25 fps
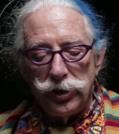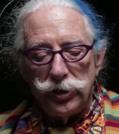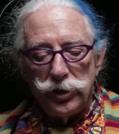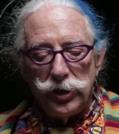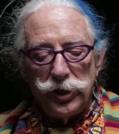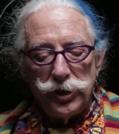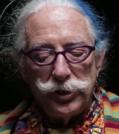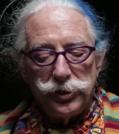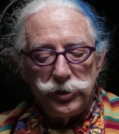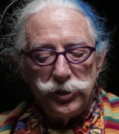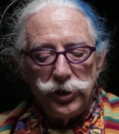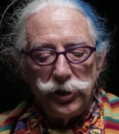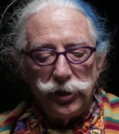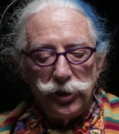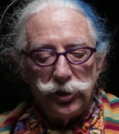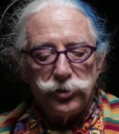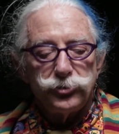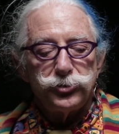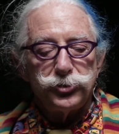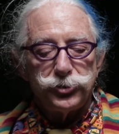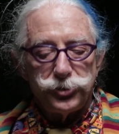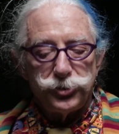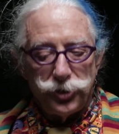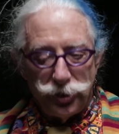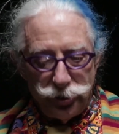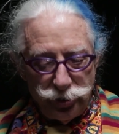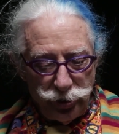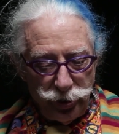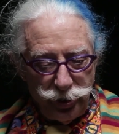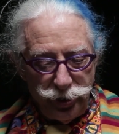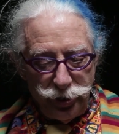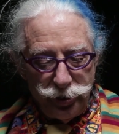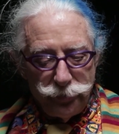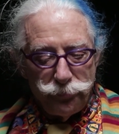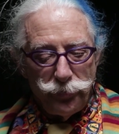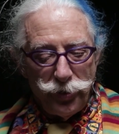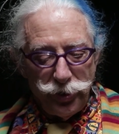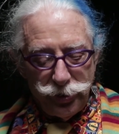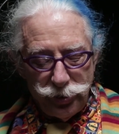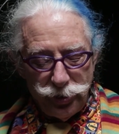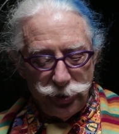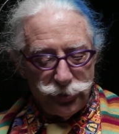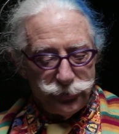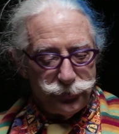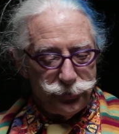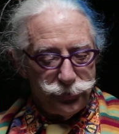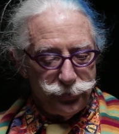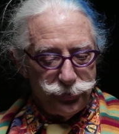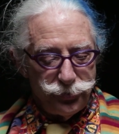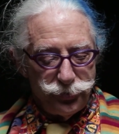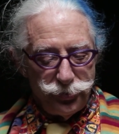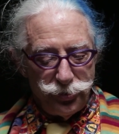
And instantly, because